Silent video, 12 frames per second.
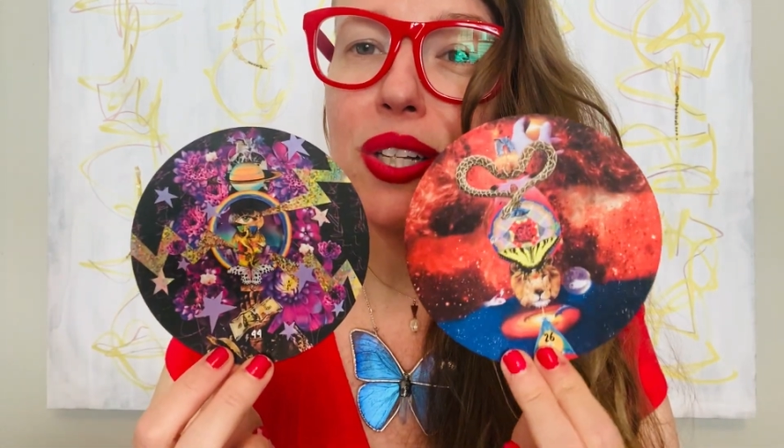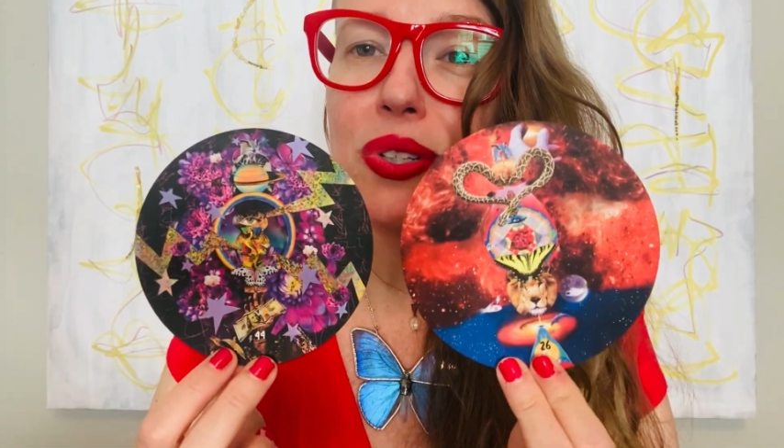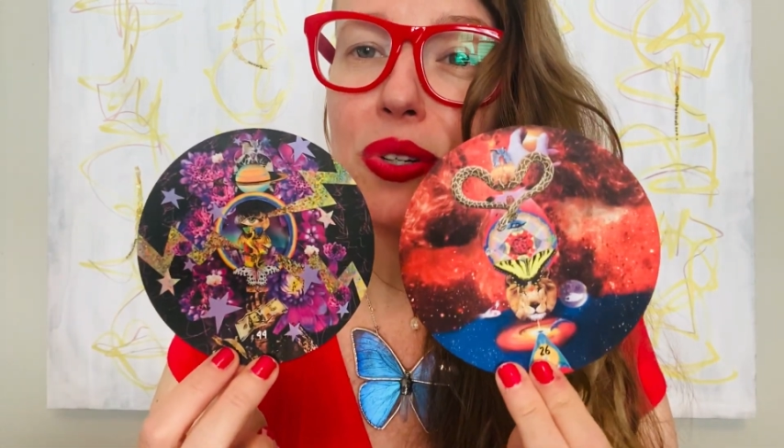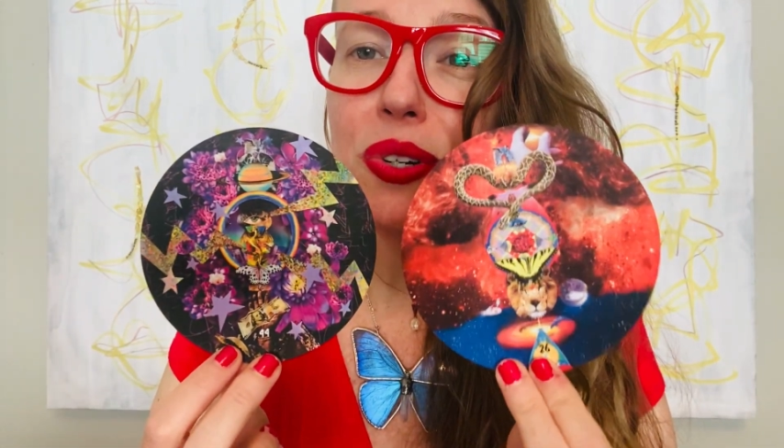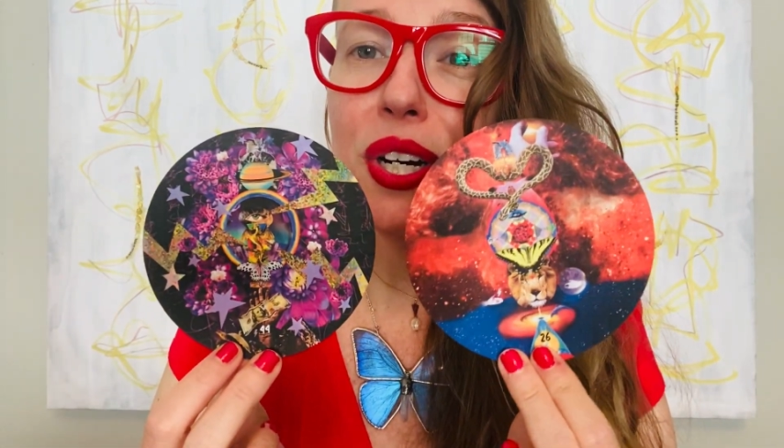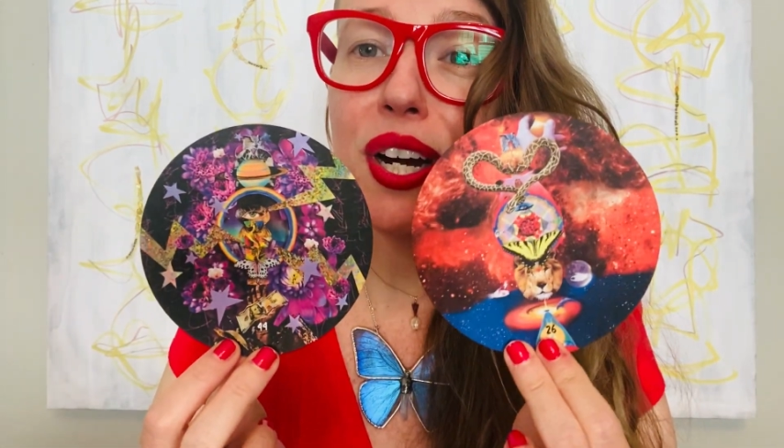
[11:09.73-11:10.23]

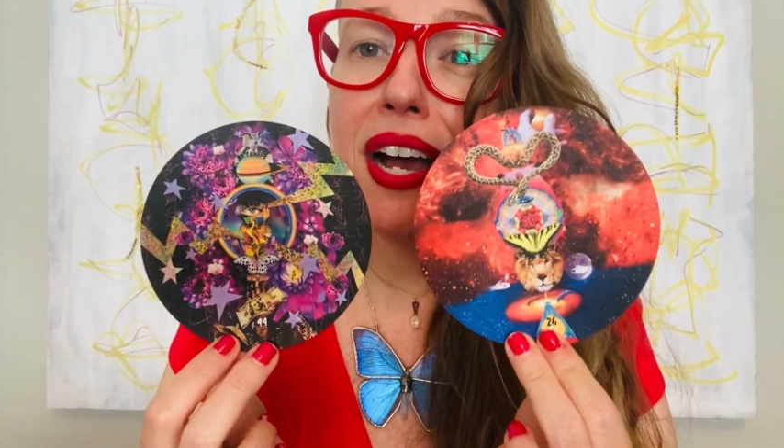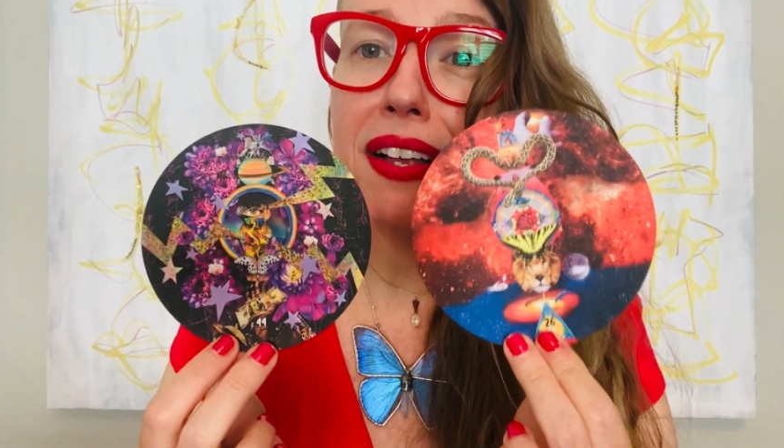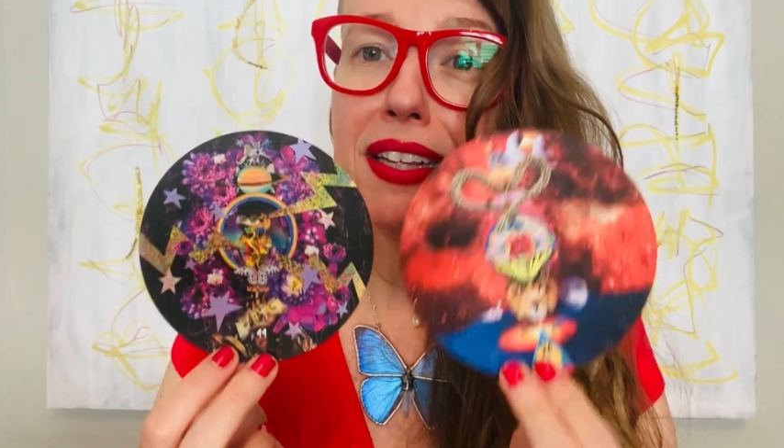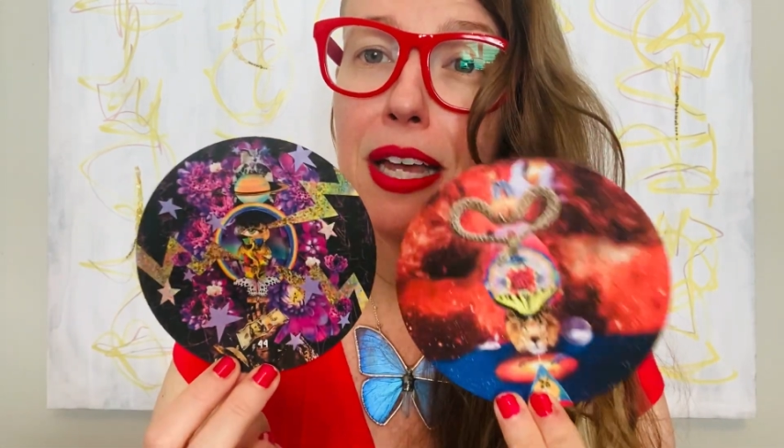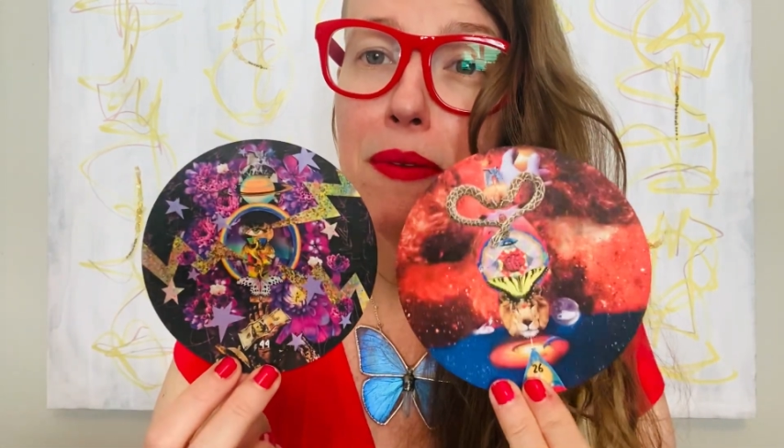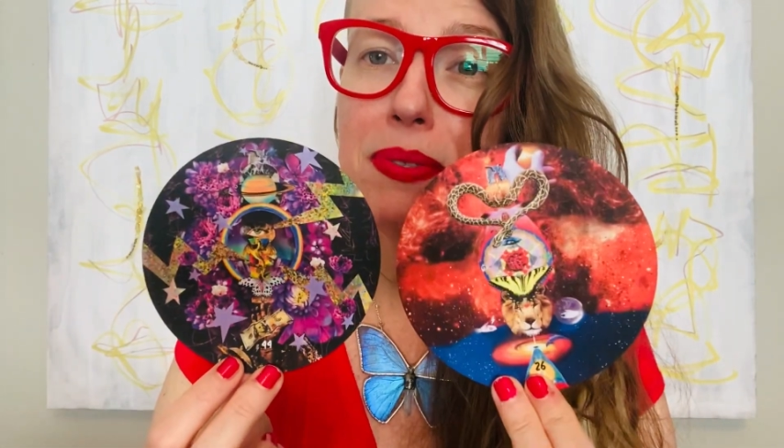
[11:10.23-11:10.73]
lunar
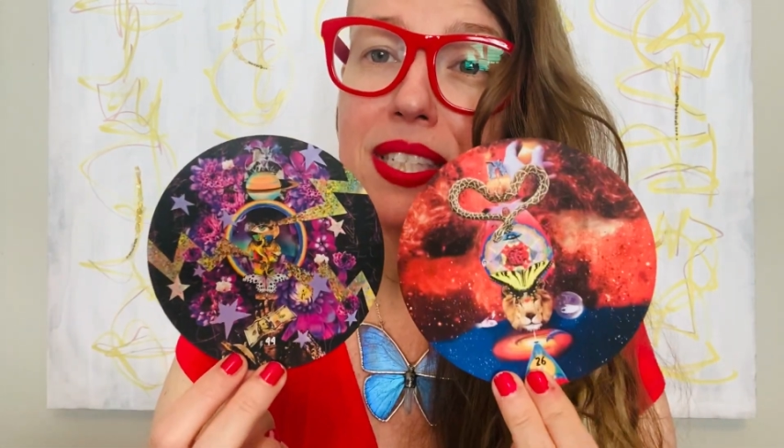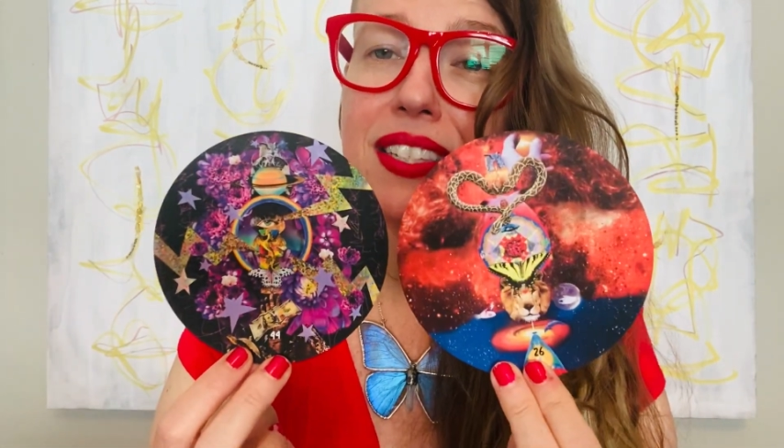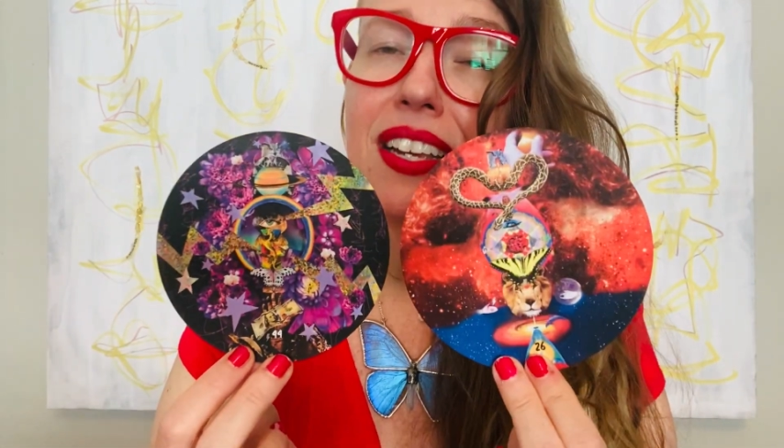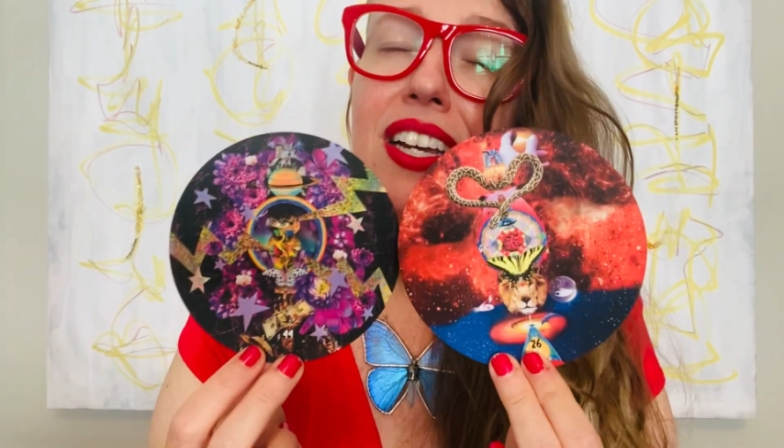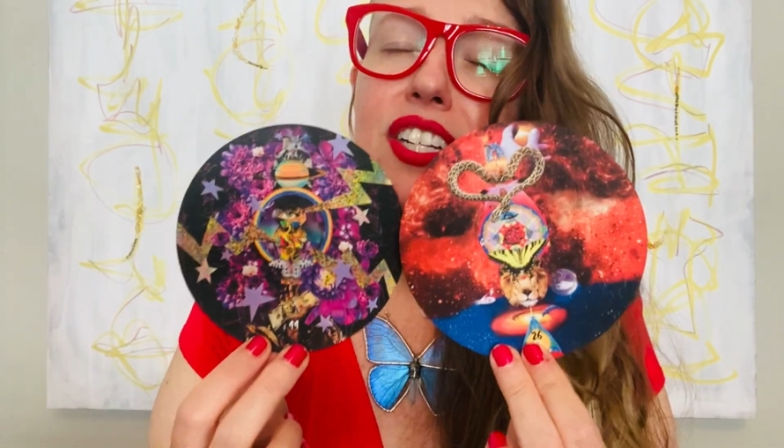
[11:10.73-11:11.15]
eclipse